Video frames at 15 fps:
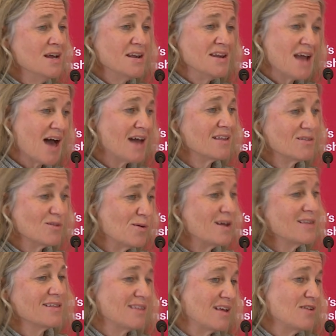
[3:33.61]
not in the way
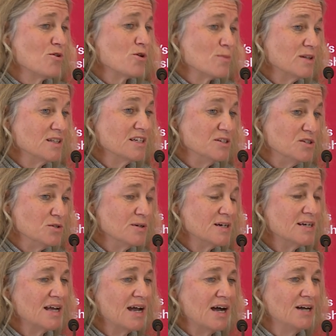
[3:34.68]
that they normally do
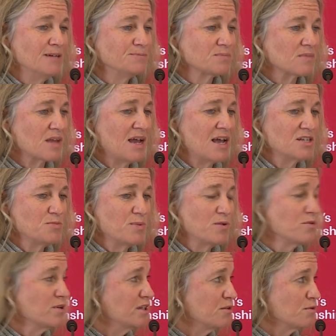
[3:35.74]
it, um, has been
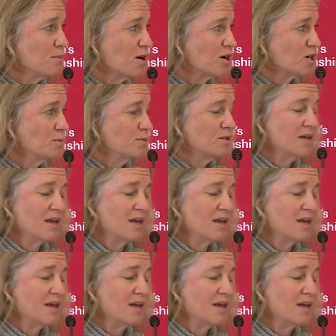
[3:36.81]
really remarkable.